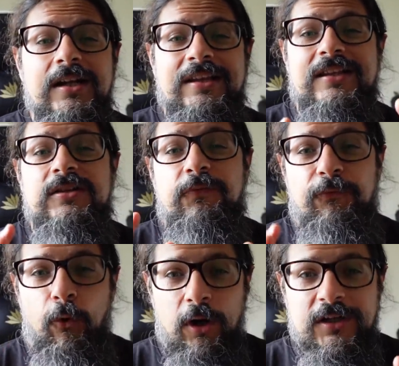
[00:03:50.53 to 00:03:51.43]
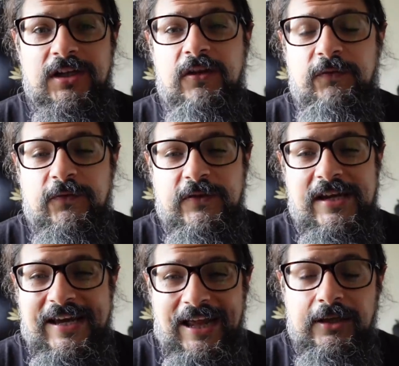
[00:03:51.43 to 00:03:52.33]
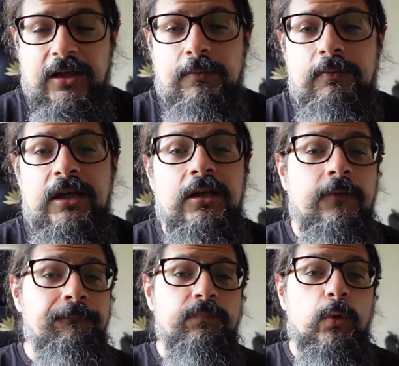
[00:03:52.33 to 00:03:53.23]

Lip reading: that's a 450 calorie meal